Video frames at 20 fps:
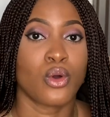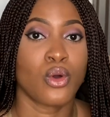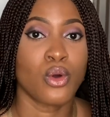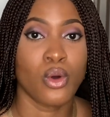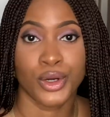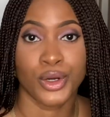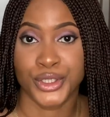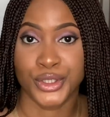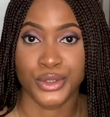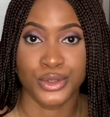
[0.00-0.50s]
go
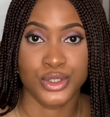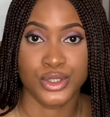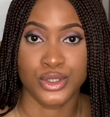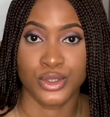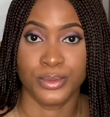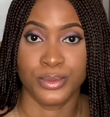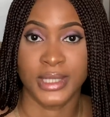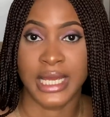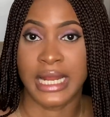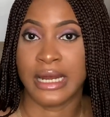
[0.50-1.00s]
on
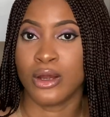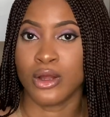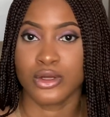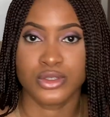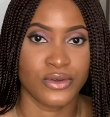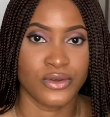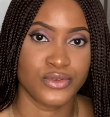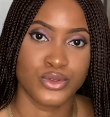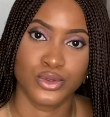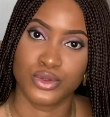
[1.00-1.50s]
YouTube. There are a lot
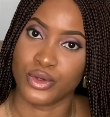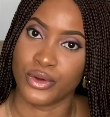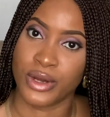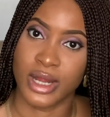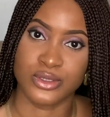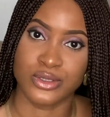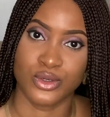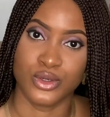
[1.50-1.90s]
of tutorials on